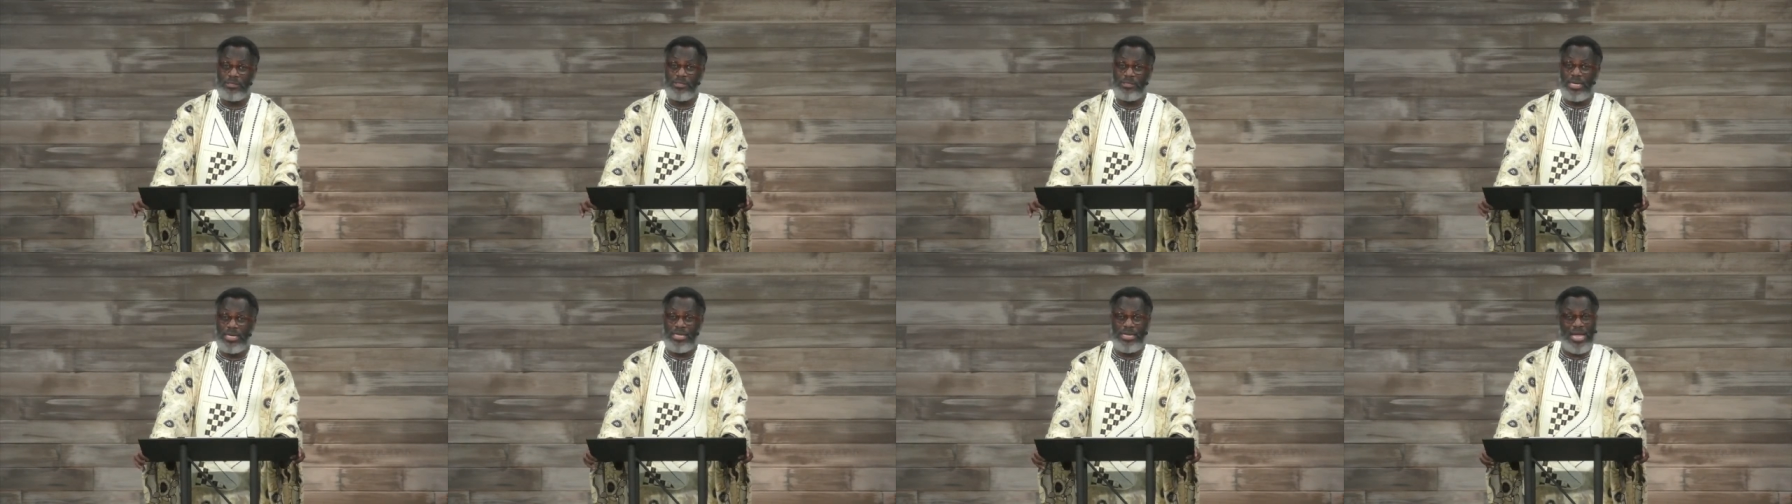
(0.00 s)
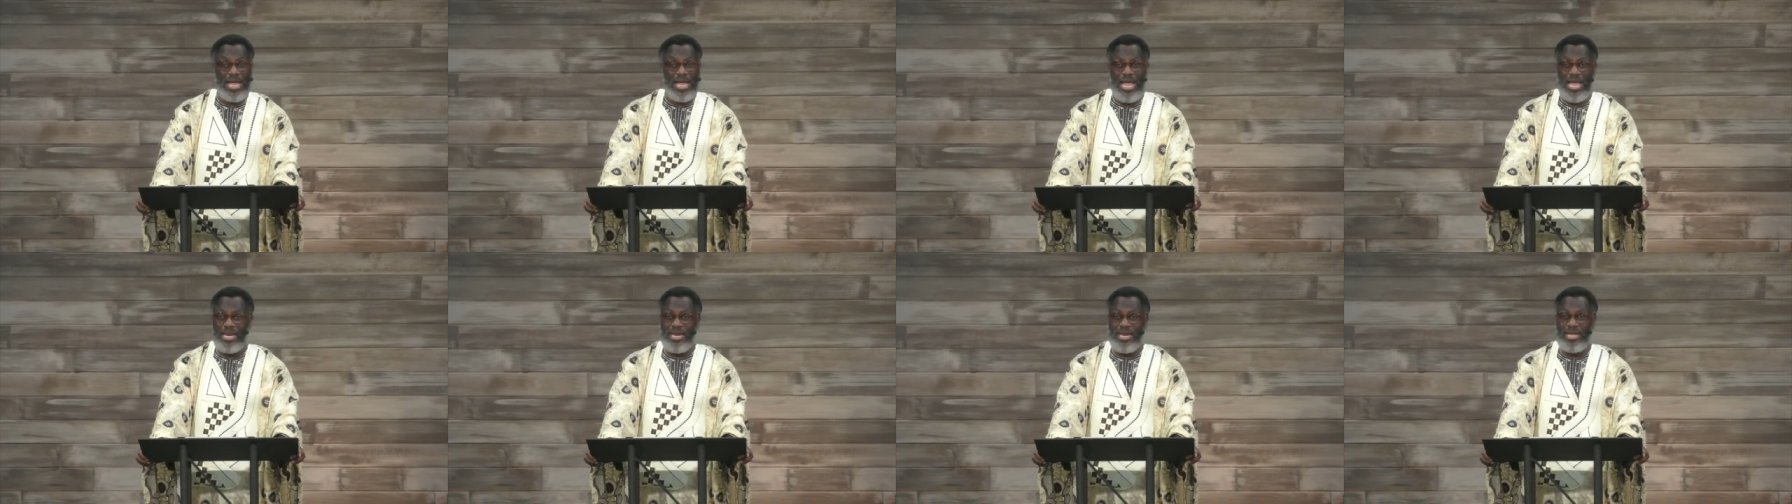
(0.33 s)
and
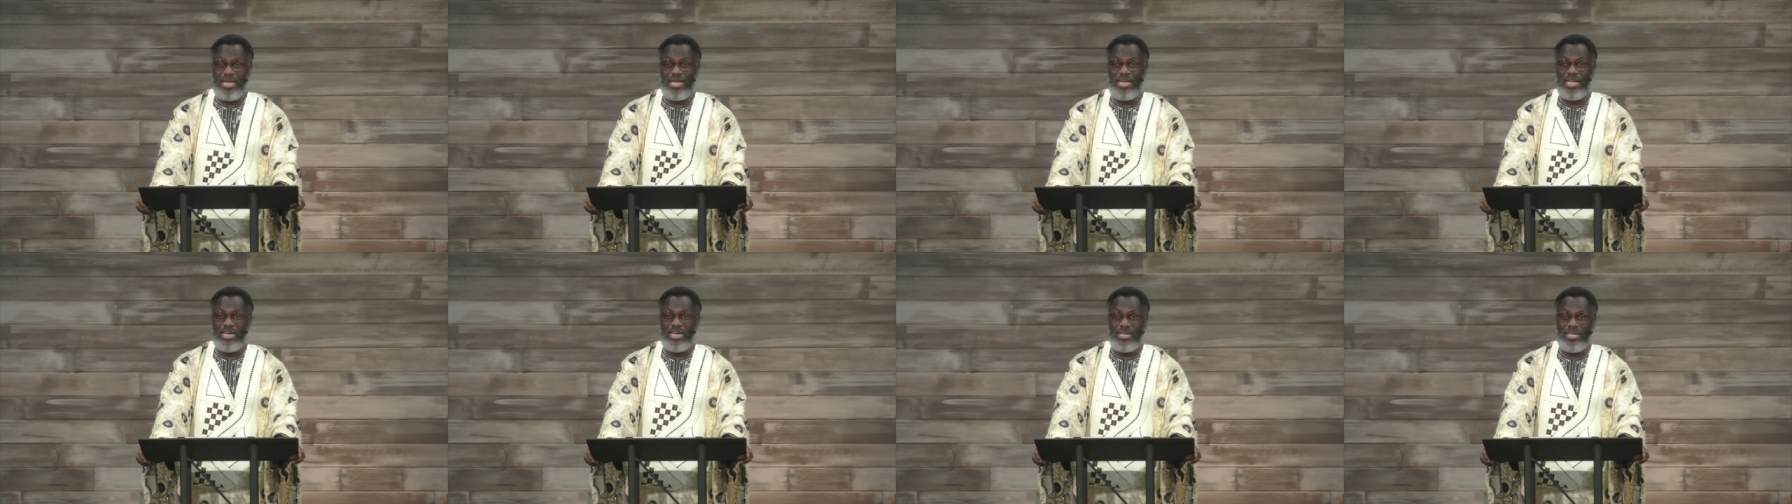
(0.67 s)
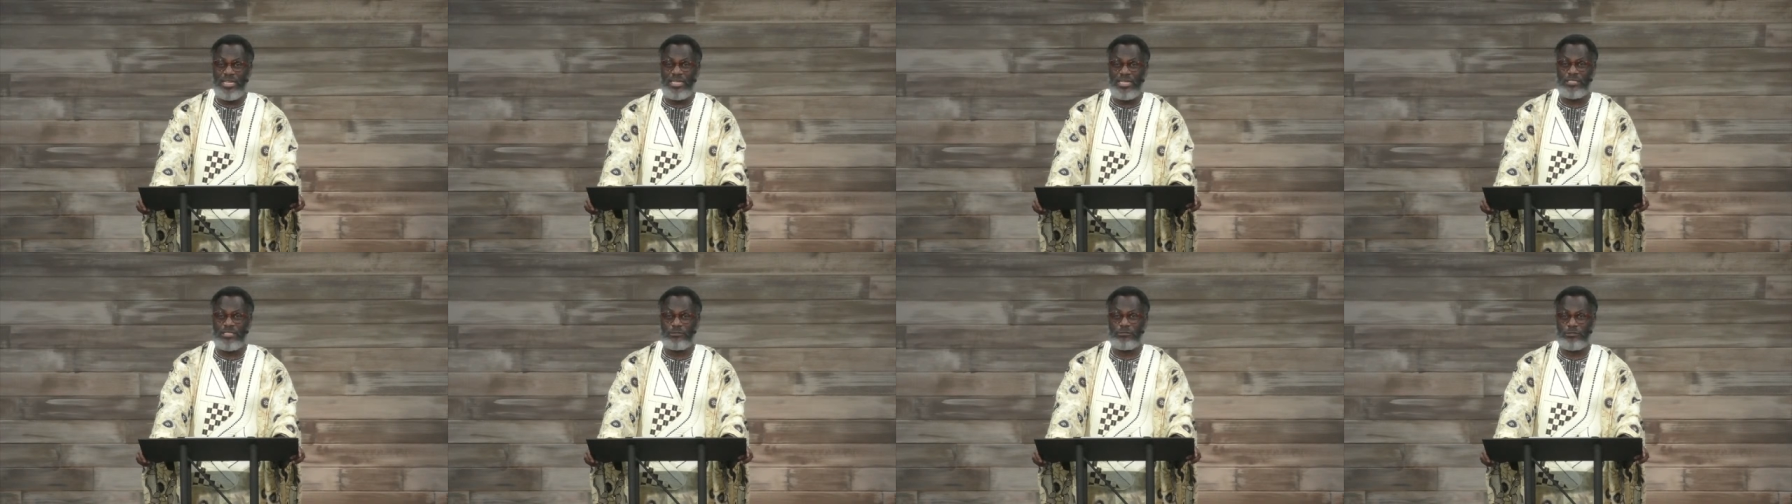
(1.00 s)
any
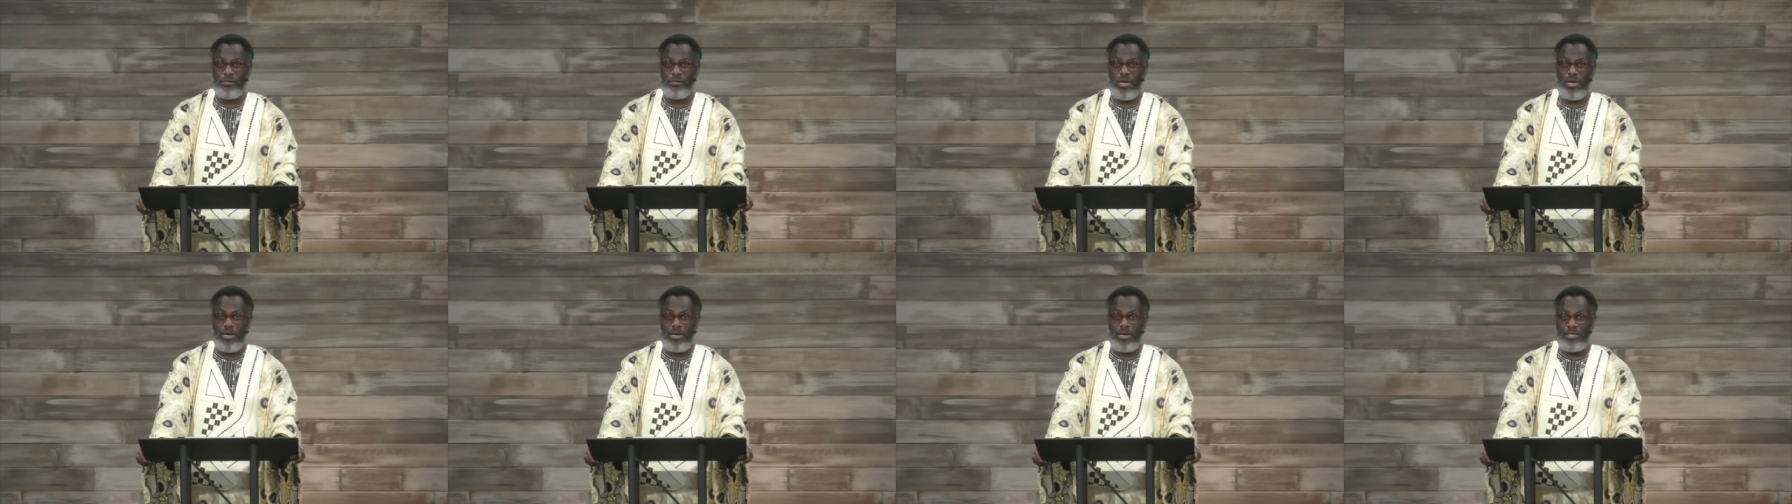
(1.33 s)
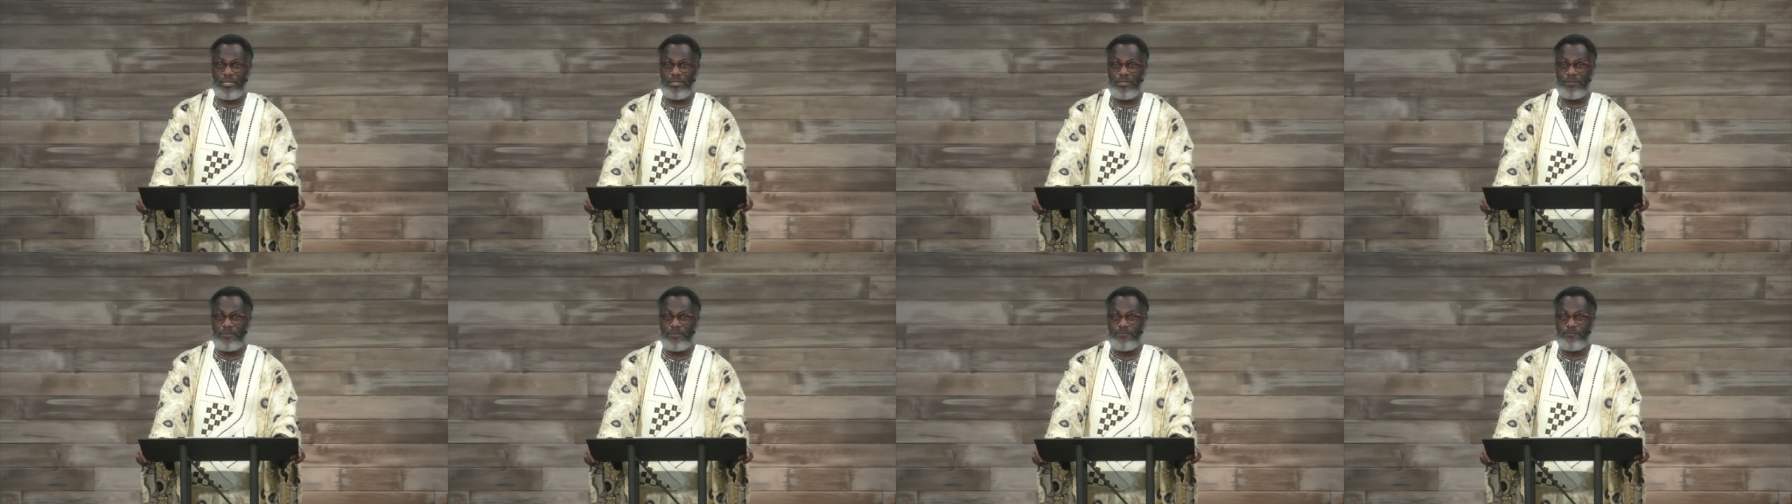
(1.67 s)
illegal drug
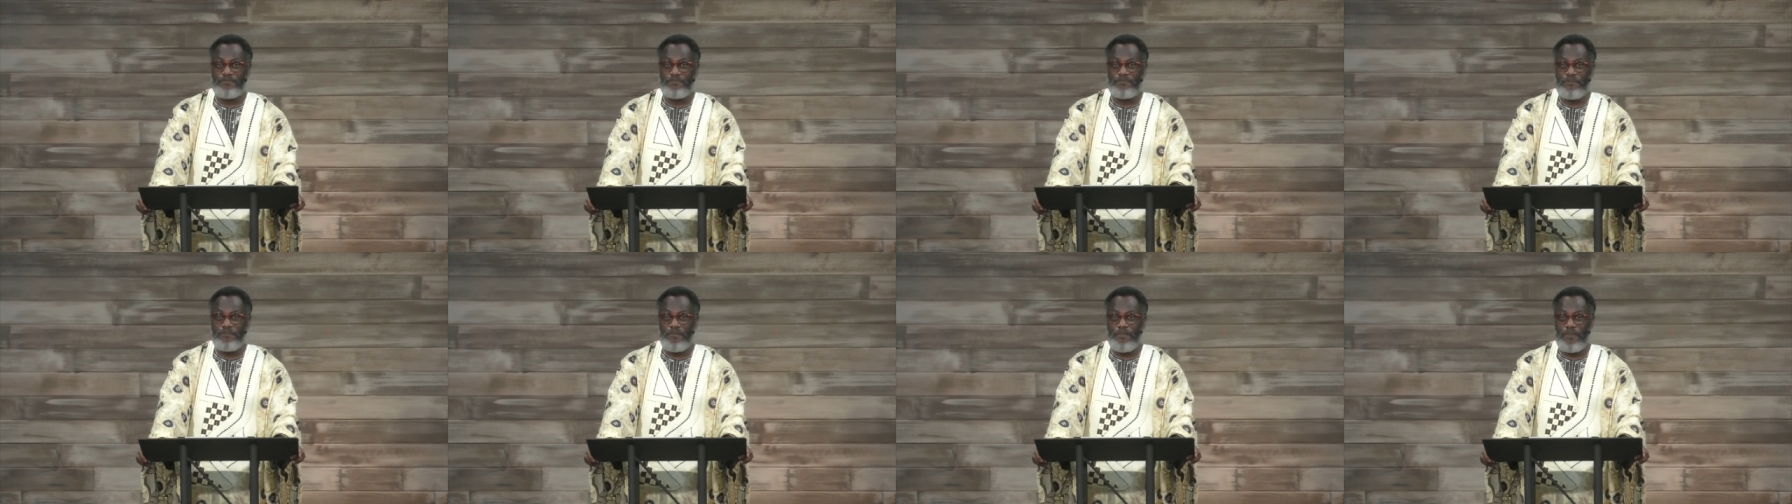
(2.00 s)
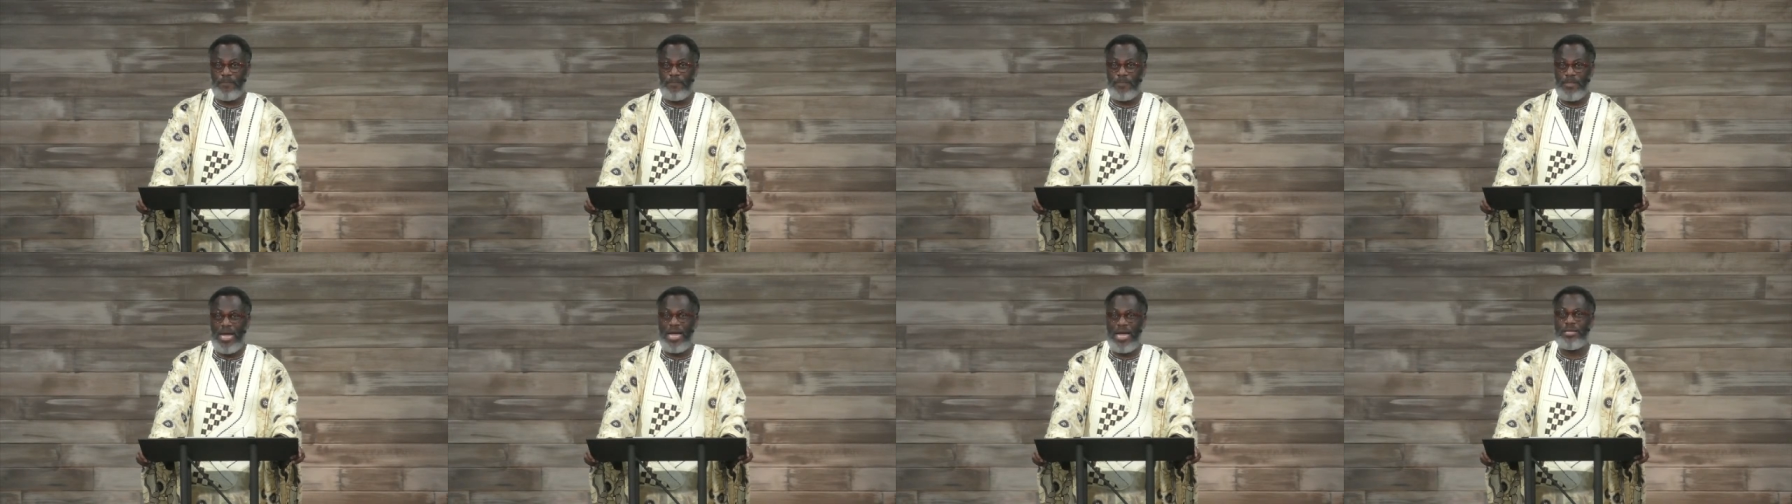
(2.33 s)

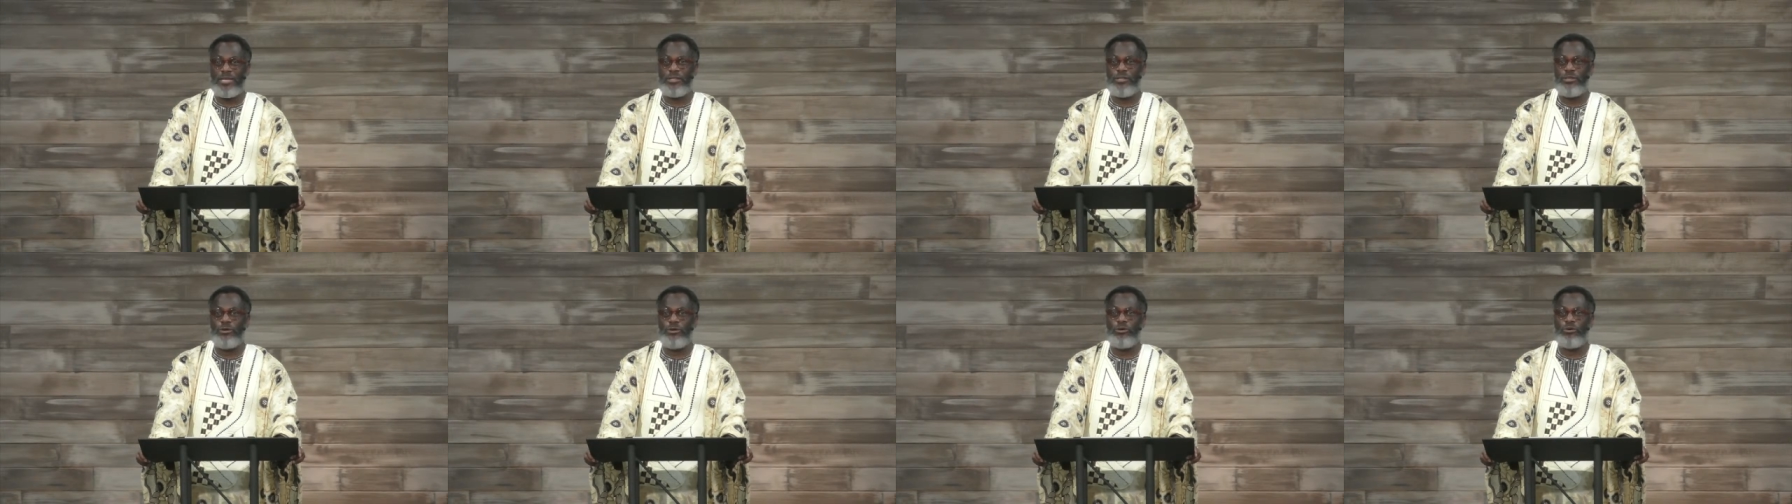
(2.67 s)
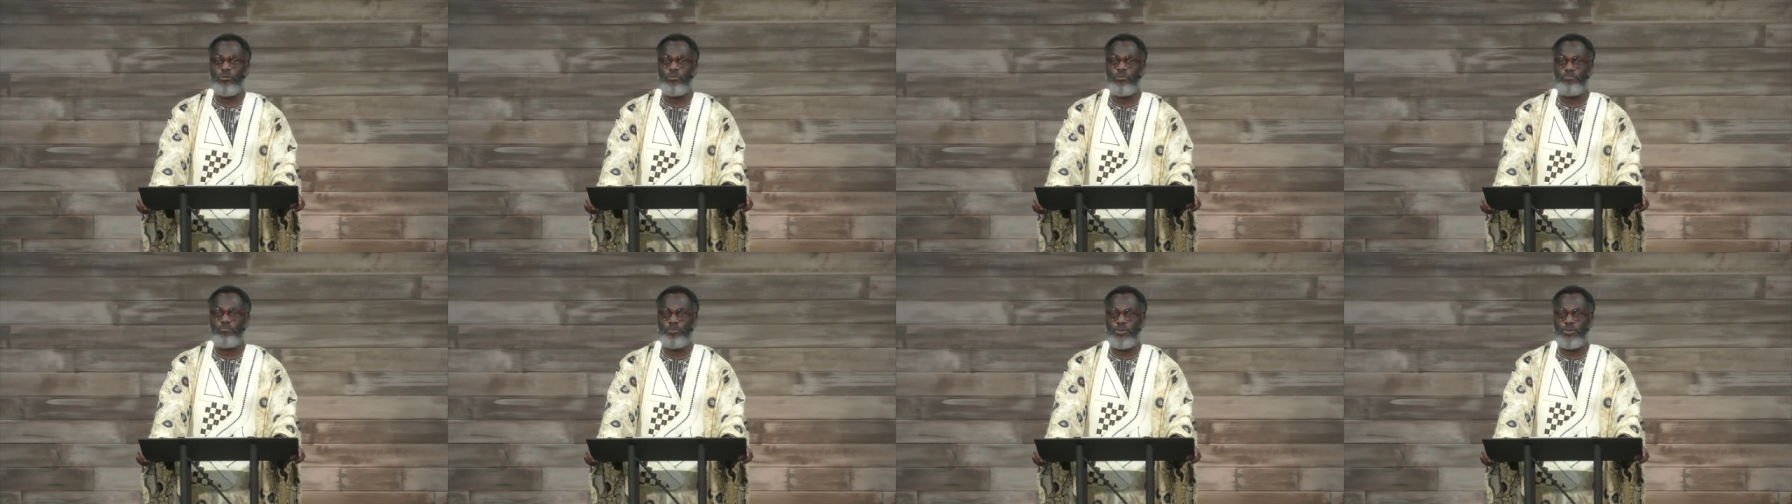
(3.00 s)
that you